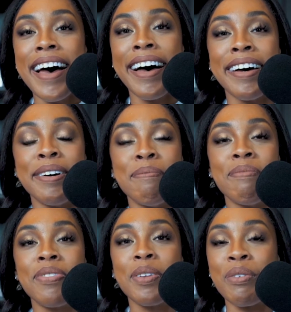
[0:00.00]

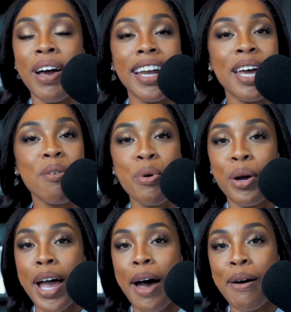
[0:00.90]
We've got HIIT
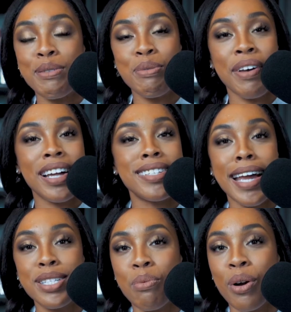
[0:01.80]
workouts, we've got
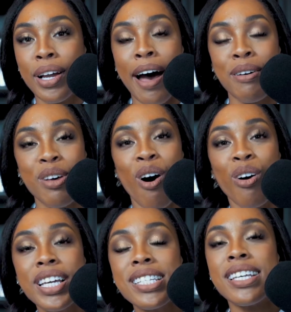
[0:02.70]
dance workouts, all
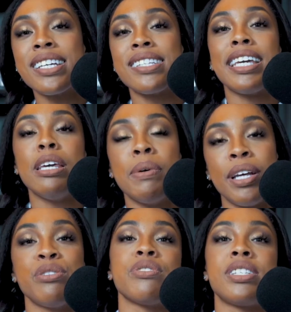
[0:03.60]
these things that keep it
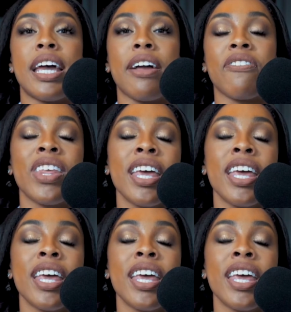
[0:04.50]
interesting.